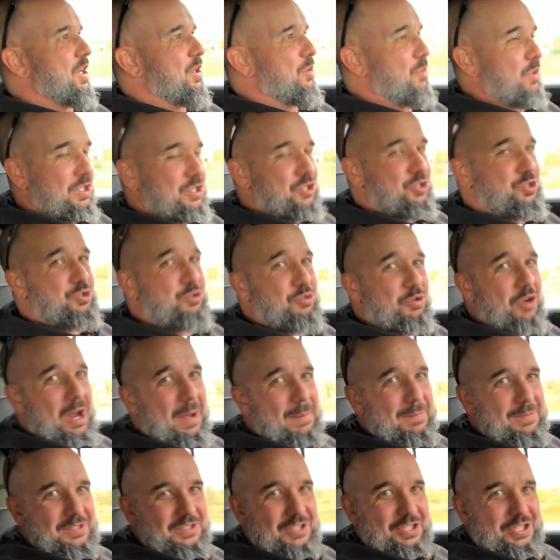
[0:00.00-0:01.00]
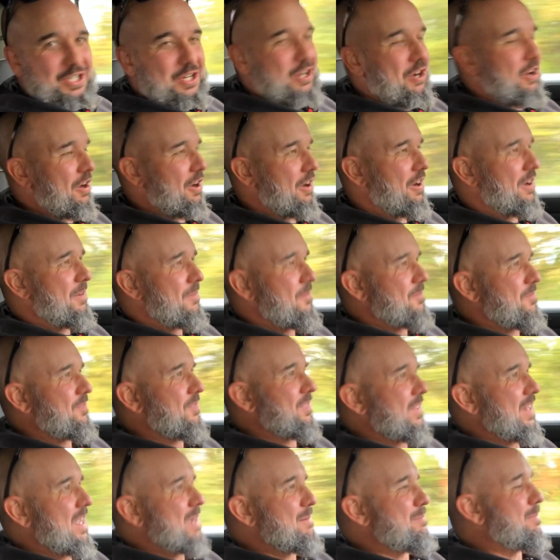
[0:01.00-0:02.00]
which drops the car
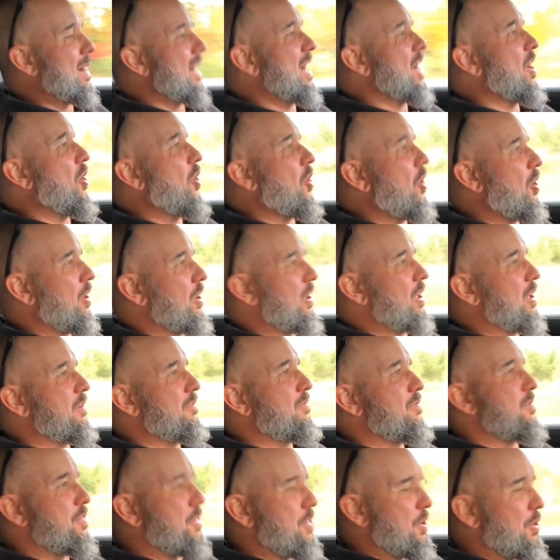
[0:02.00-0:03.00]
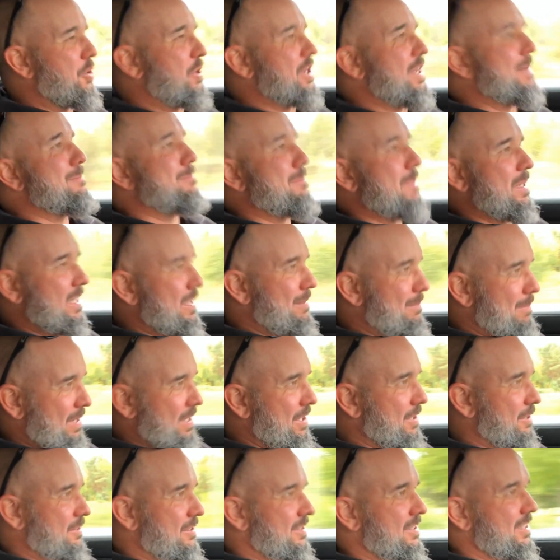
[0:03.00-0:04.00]
by all of 30
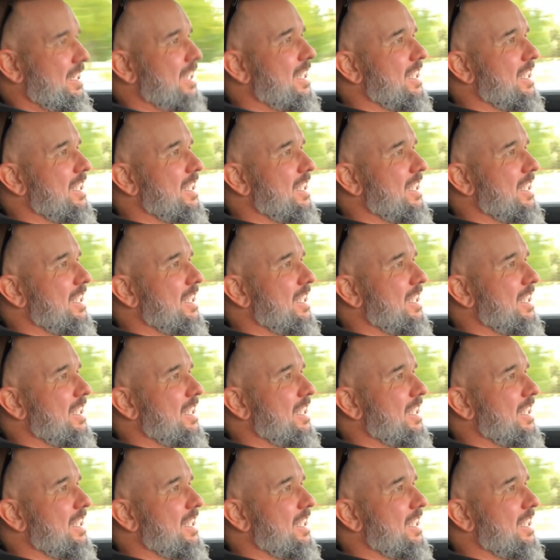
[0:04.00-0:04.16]
millimeters